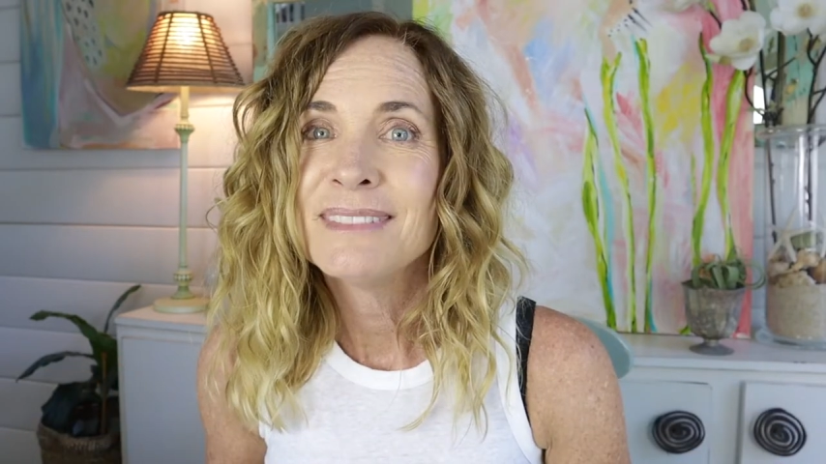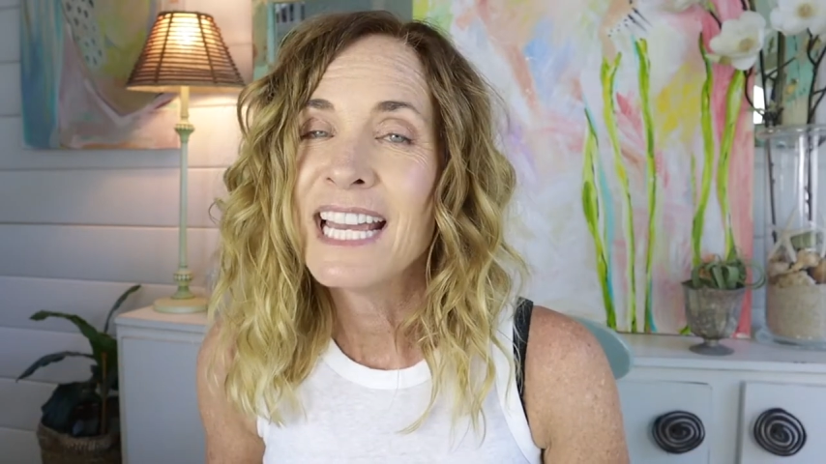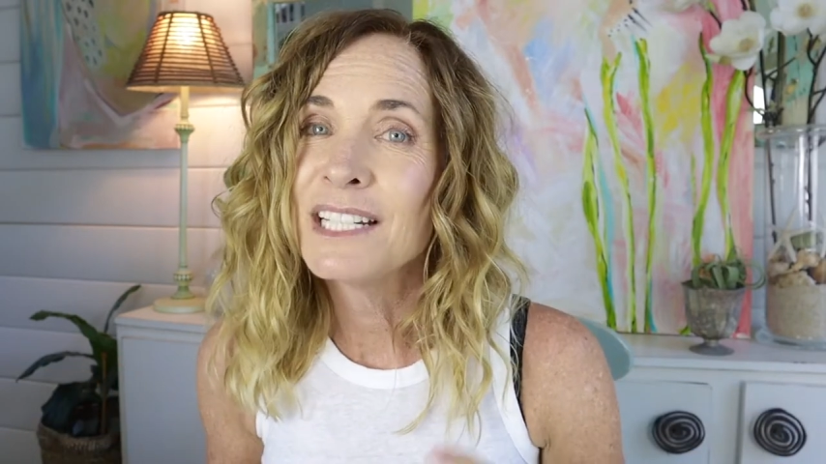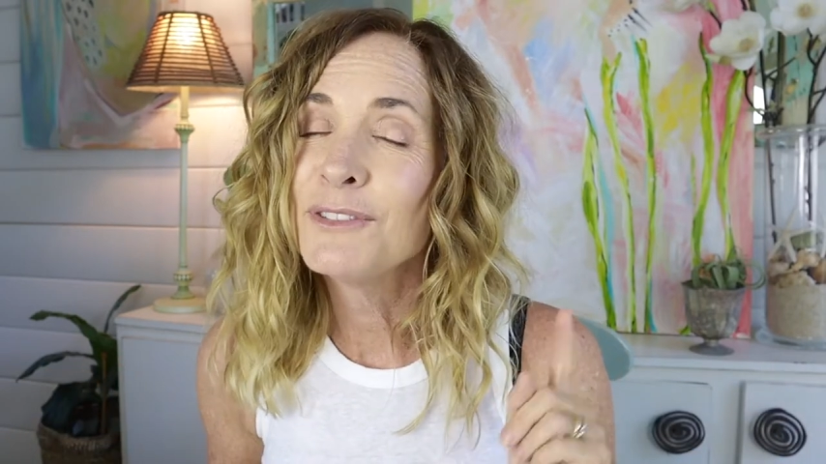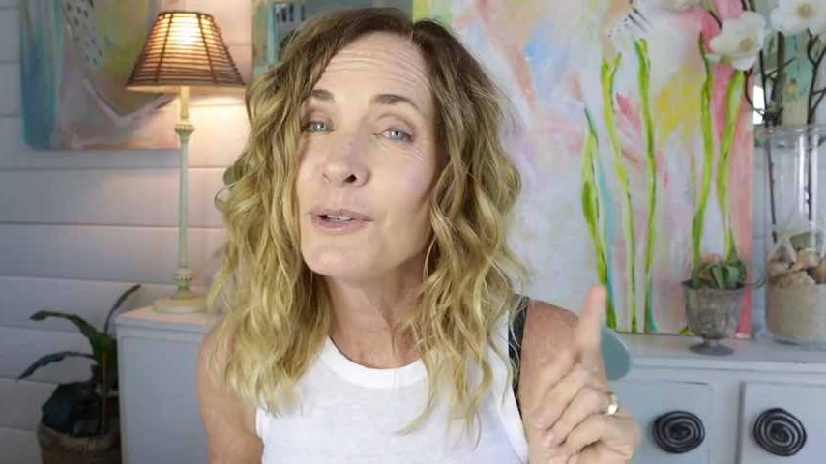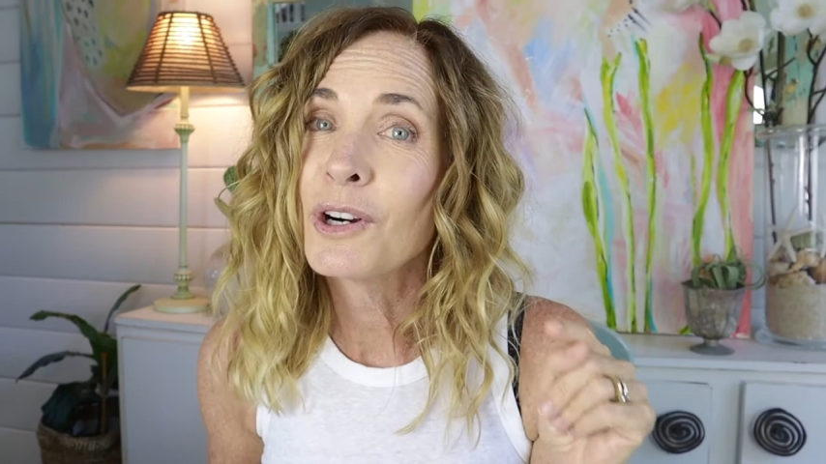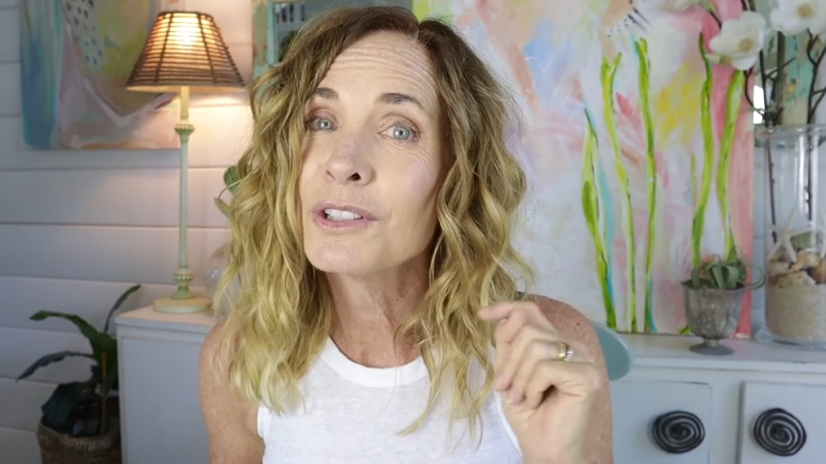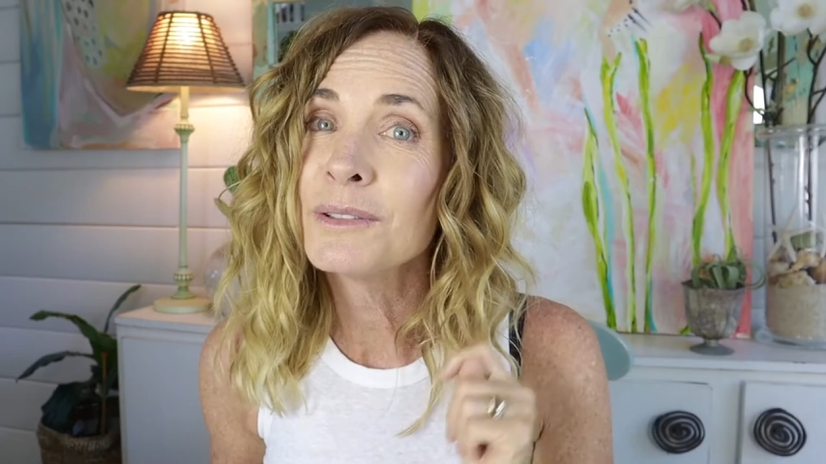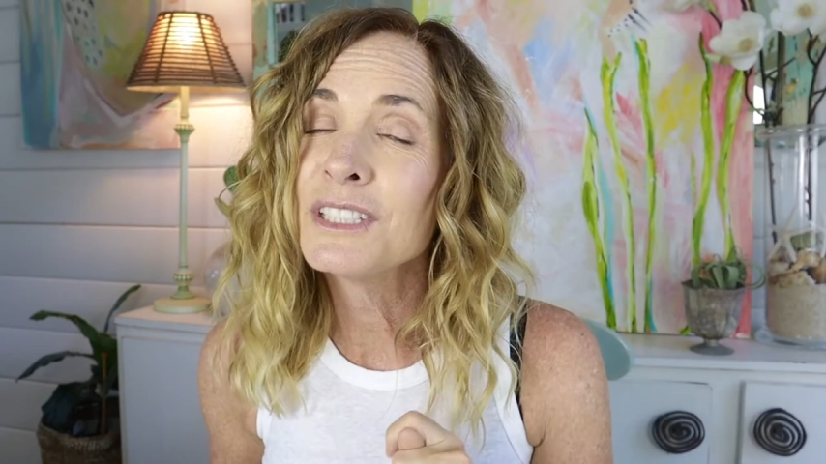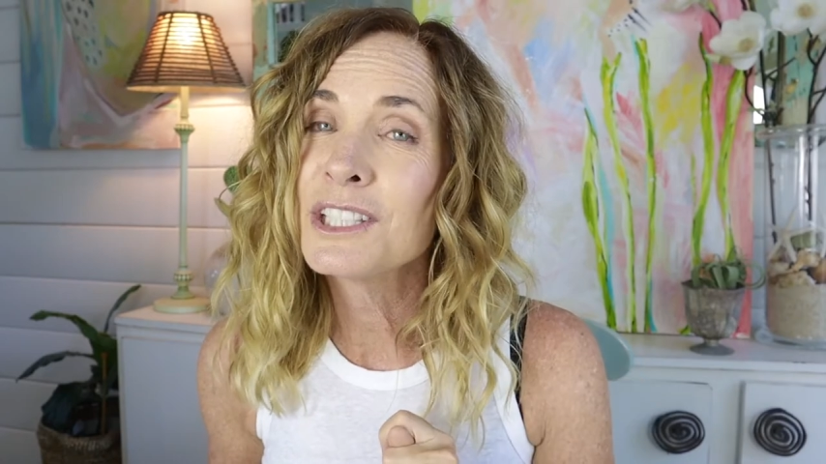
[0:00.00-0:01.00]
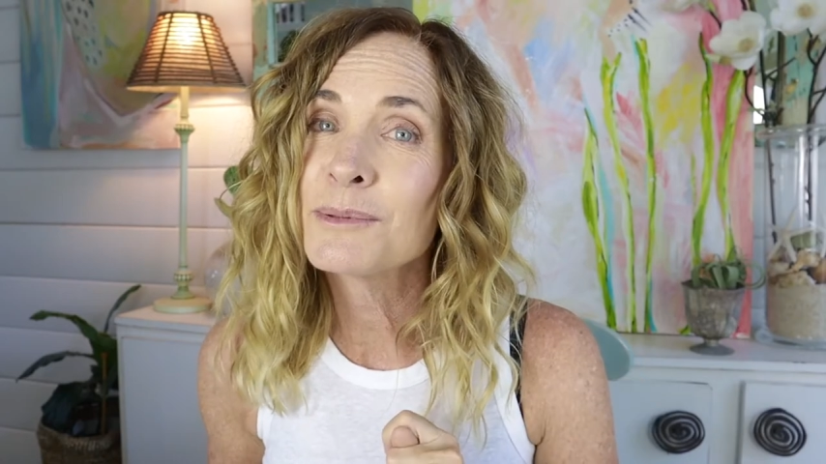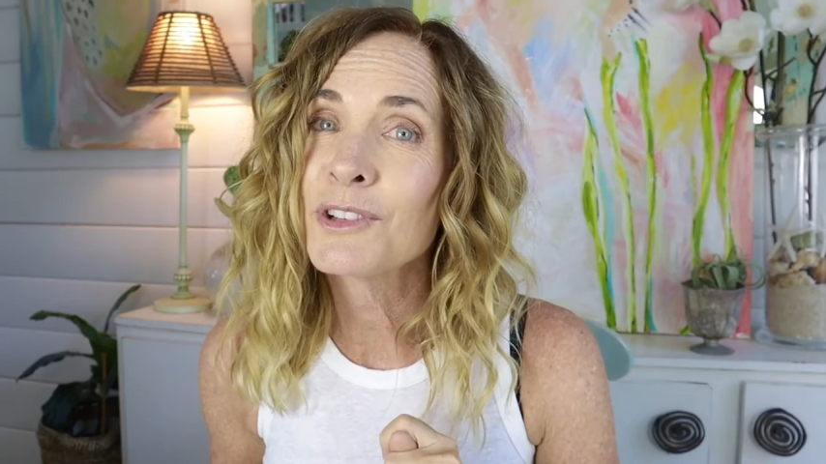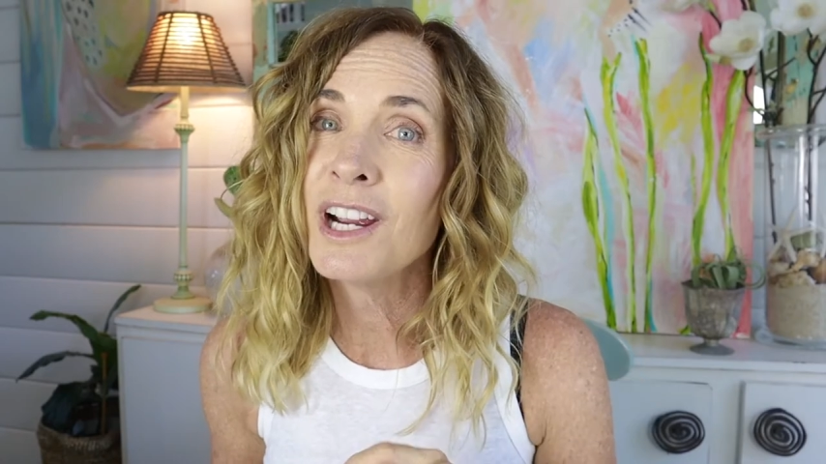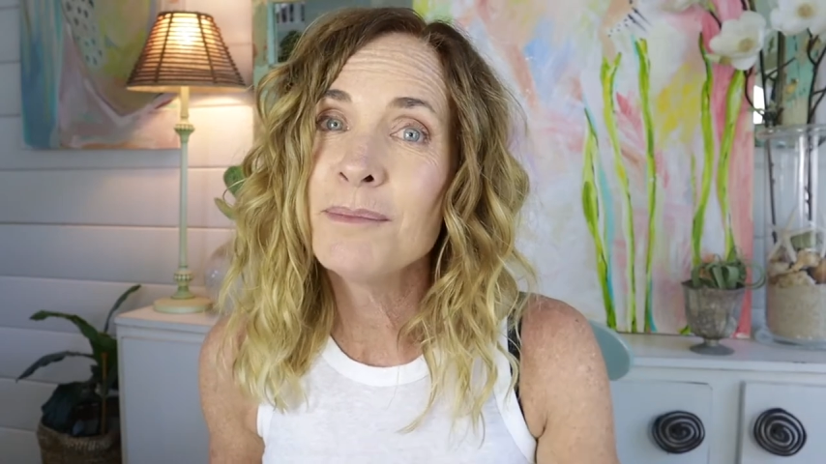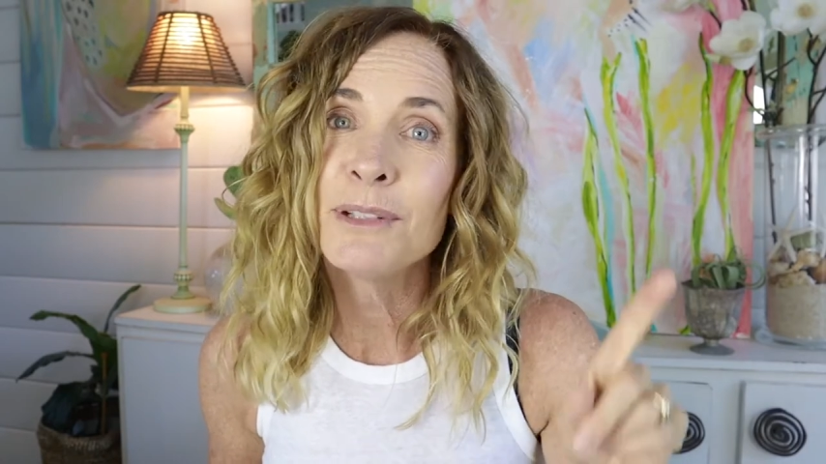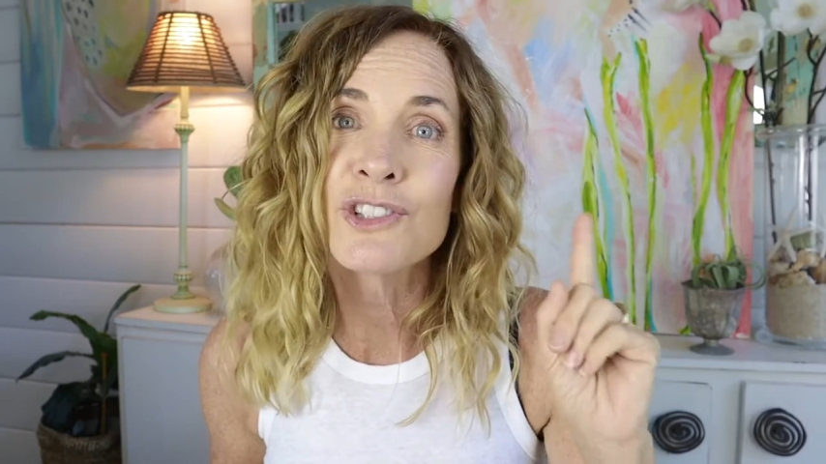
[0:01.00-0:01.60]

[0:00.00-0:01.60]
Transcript: And if you aren't already subscribed,